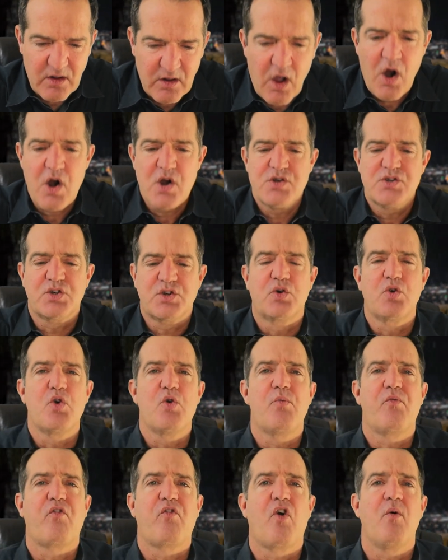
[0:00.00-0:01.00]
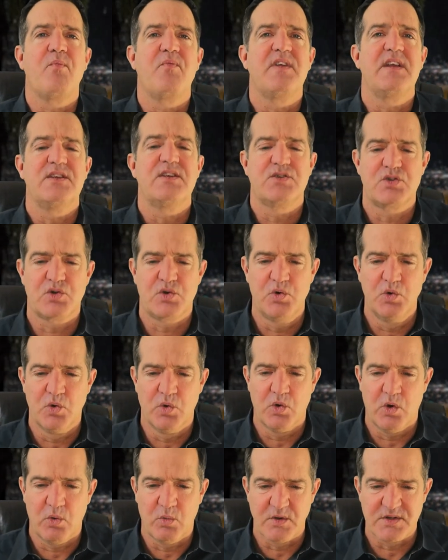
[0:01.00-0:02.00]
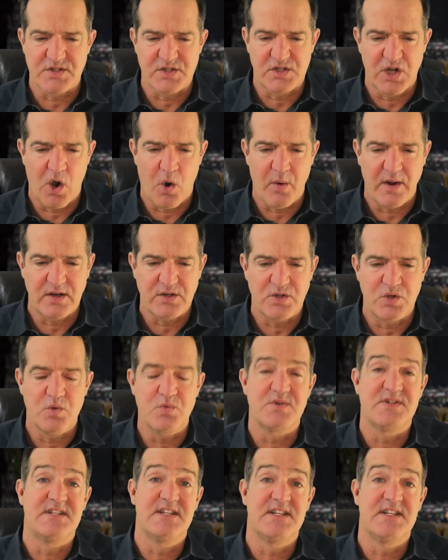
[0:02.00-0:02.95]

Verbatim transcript: large group from the school was going to